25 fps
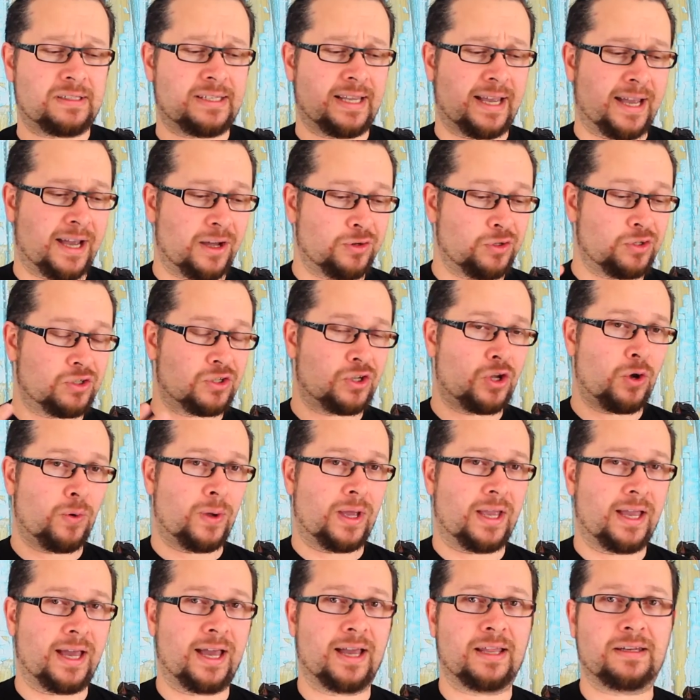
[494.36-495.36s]
the town is
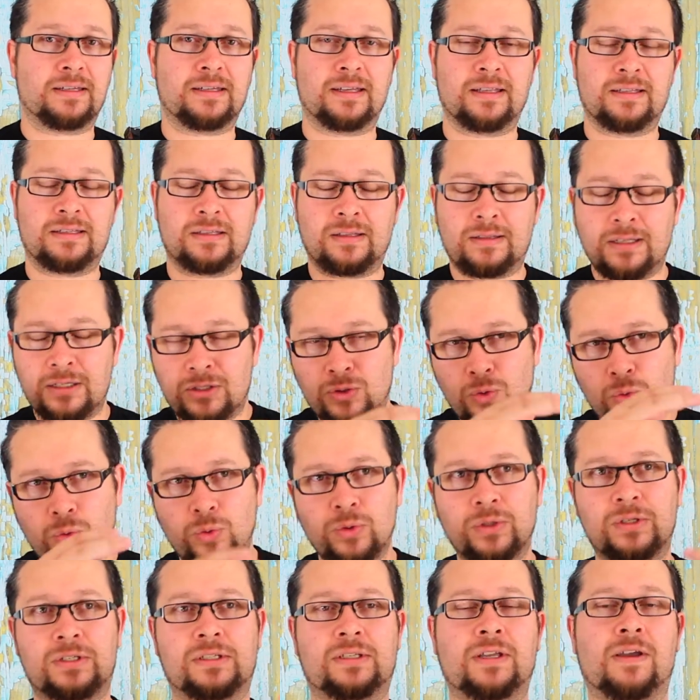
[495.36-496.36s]
going under, so there's
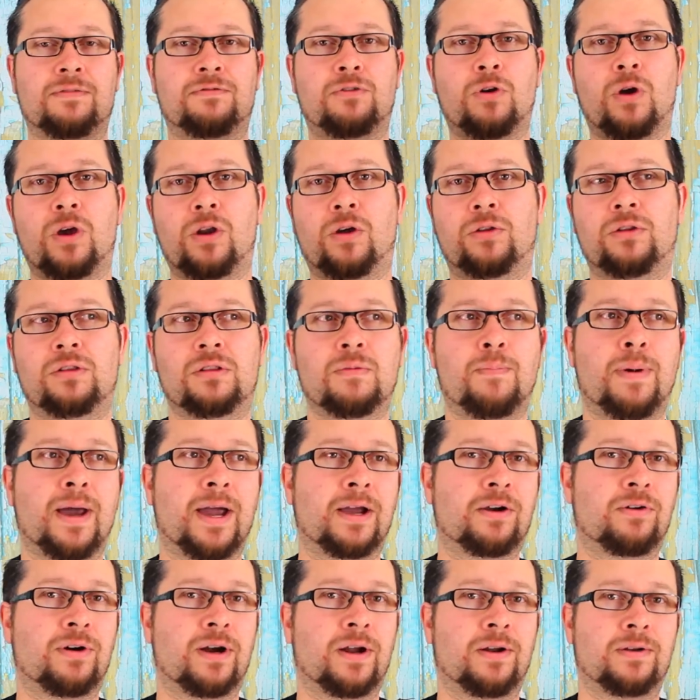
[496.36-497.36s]
all the stuff going on in the
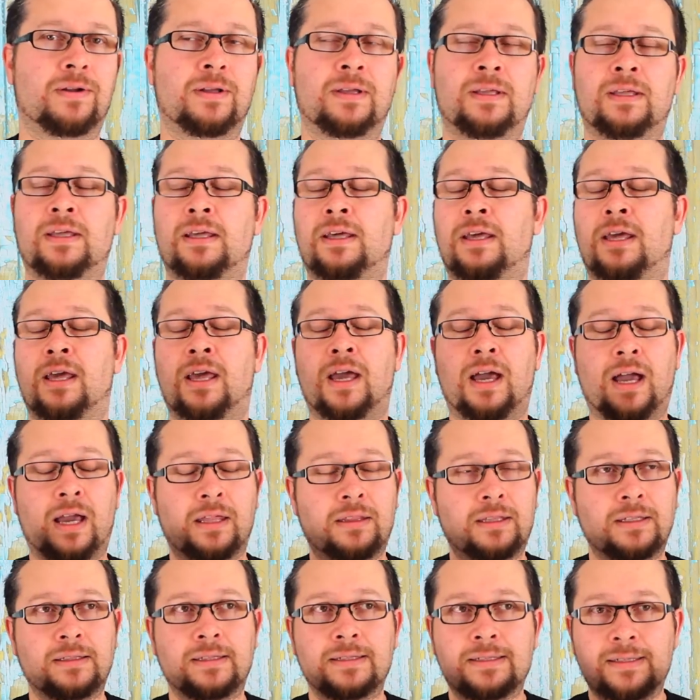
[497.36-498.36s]
background.
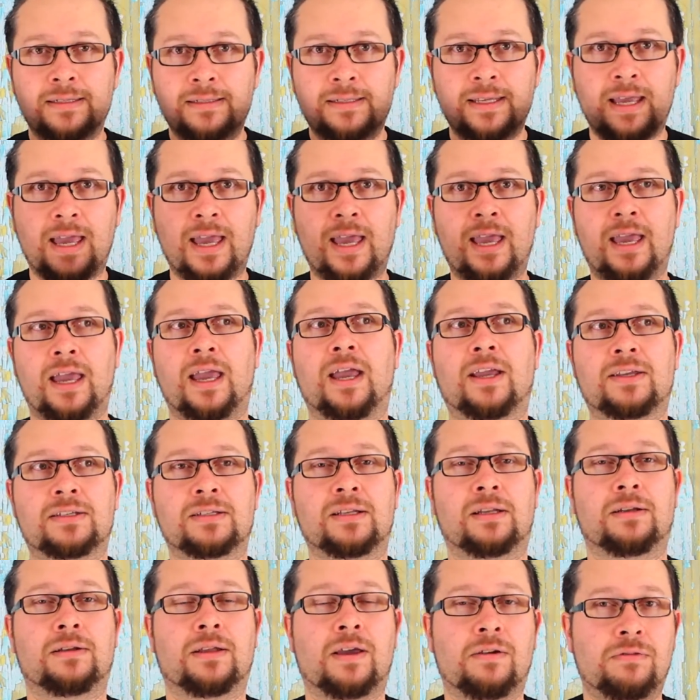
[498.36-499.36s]
I think this is
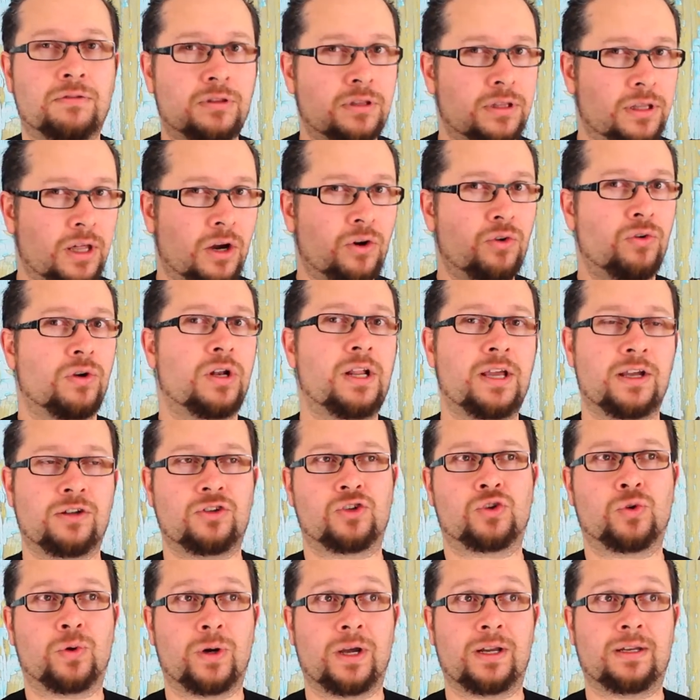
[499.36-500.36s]
excellent. I thoroughly
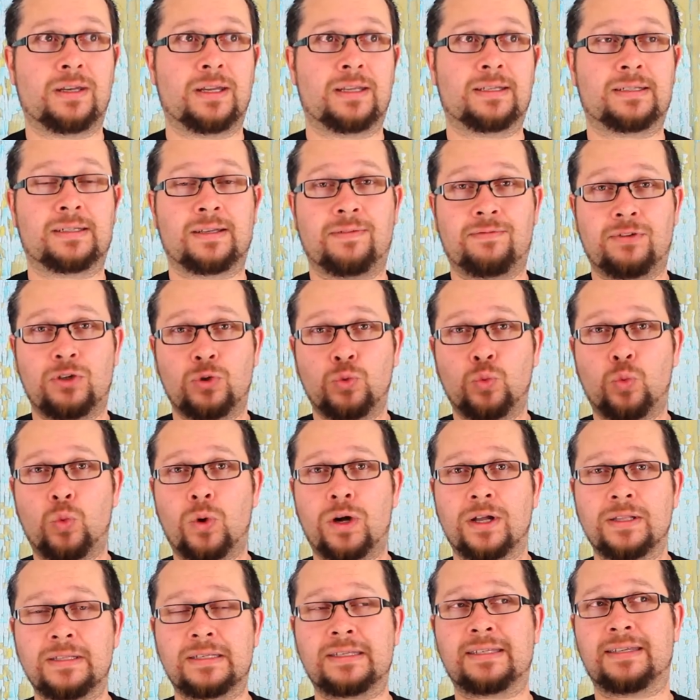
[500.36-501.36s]
enjoyed this. If you
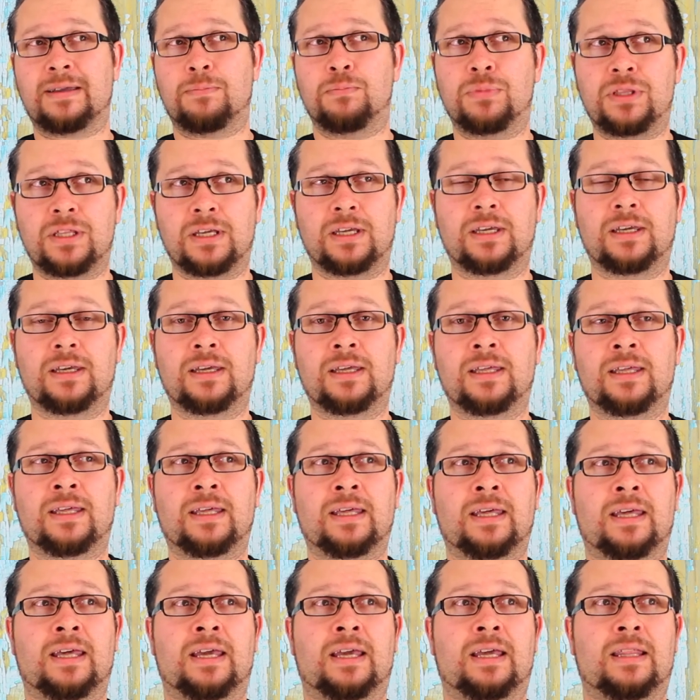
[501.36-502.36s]
want something
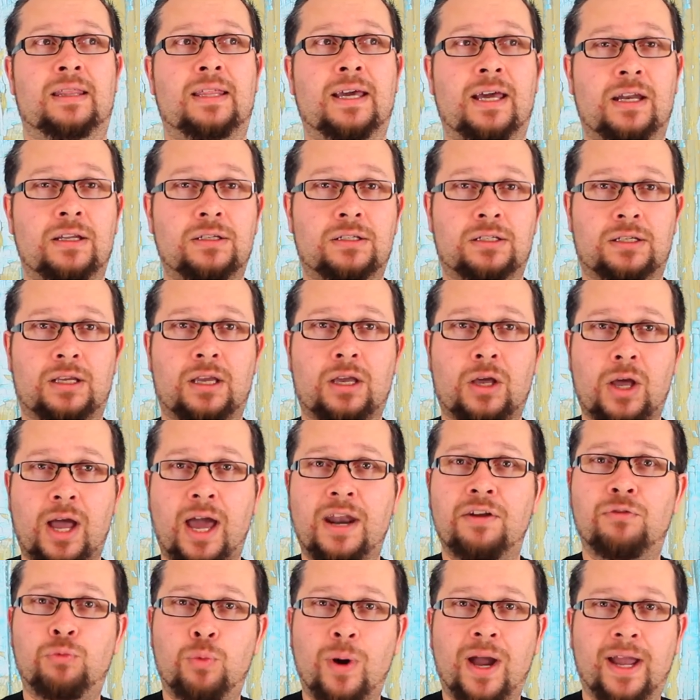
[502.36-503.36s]
that's
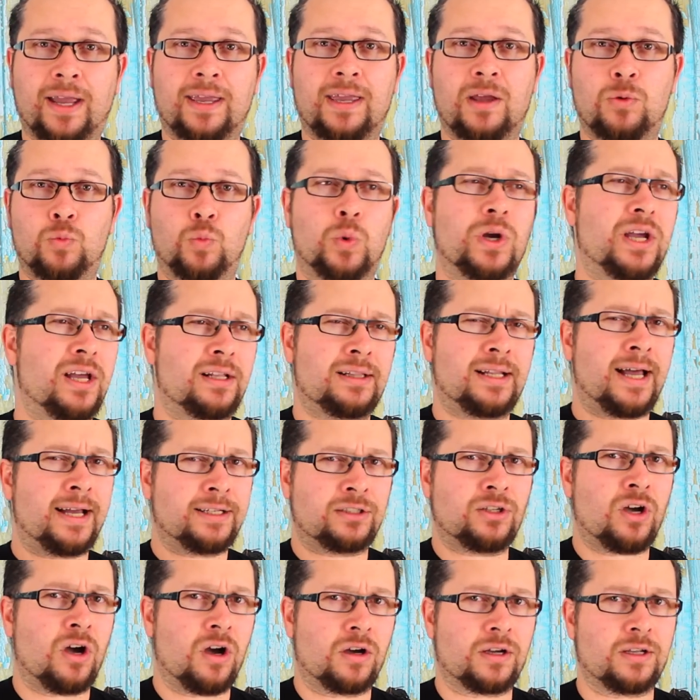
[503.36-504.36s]
kind of wacky and weird
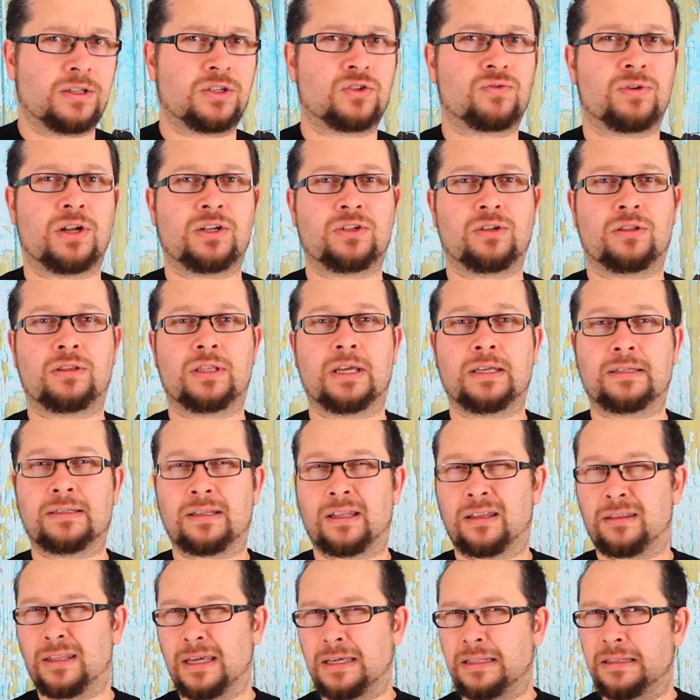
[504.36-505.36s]
like Dark and Stranger Things,
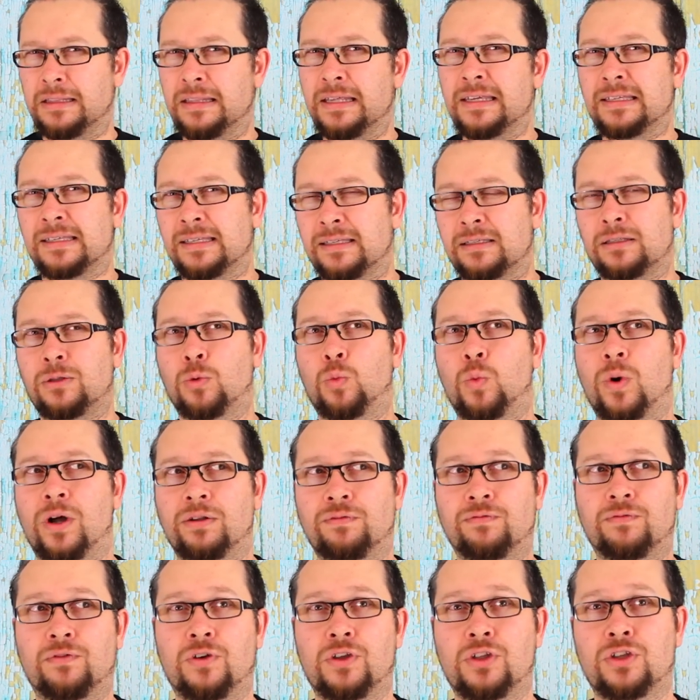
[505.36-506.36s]
I think this is the
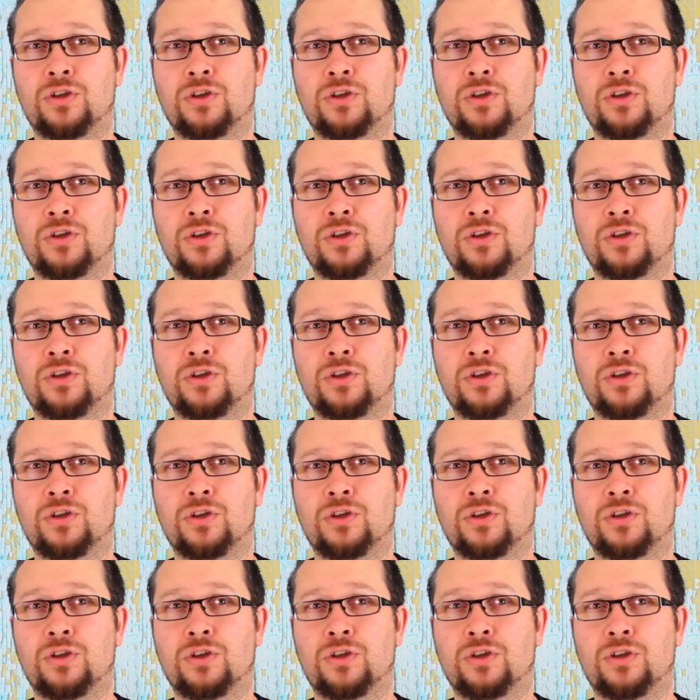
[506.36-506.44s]
one for